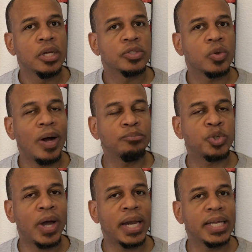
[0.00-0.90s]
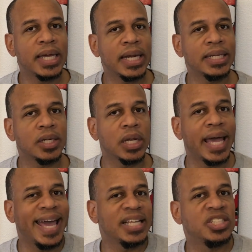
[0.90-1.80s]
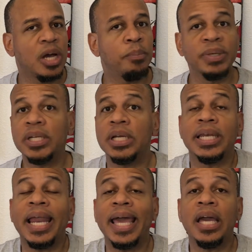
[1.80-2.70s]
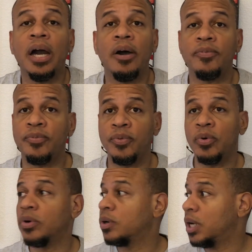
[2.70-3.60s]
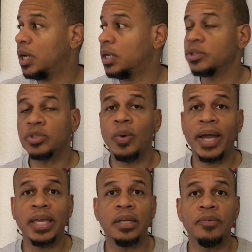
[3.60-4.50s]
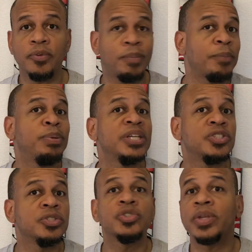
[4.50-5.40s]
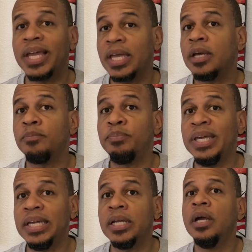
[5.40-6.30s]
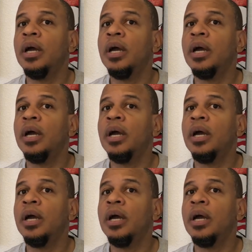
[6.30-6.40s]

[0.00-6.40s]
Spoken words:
So I'm trying to get a little edge up, a little leg up for my pictures so they can compete